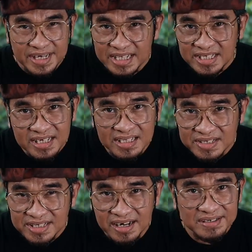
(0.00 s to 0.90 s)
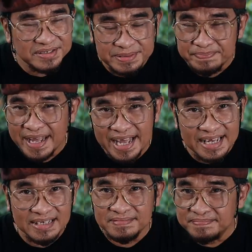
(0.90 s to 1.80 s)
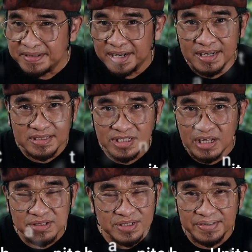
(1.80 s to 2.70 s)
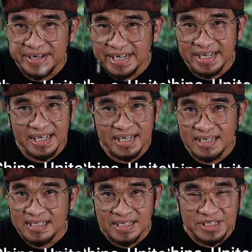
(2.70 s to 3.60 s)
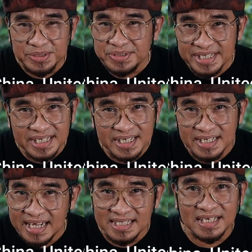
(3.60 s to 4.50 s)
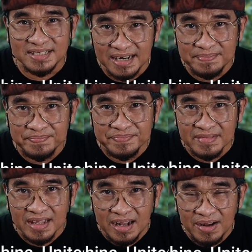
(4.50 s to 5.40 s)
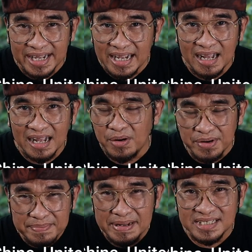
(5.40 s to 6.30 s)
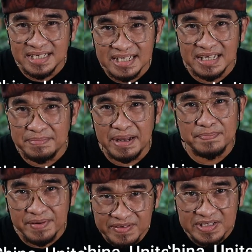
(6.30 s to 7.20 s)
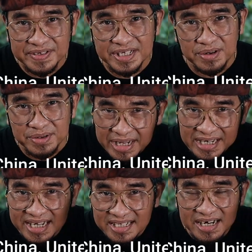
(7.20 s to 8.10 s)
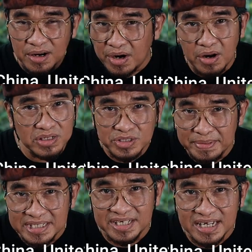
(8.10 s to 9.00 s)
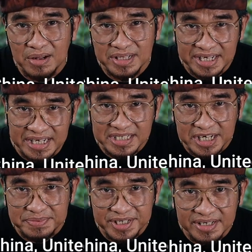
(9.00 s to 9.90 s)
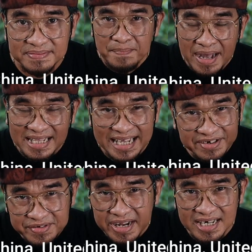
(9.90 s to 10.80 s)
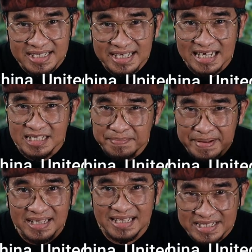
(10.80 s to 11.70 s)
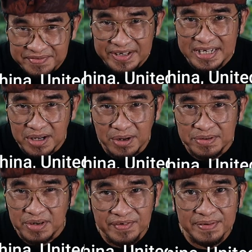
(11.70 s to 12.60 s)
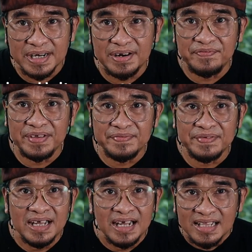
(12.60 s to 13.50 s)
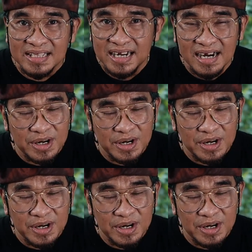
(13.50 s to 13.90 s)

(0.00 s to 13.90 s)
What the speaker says: The 19 countries are Japan, South Korea, New Zealand, etc. Okay, I already mentioned it in my previous video. You can click there or also mention down in the description. But in reality, as I made this video, November the 5th, there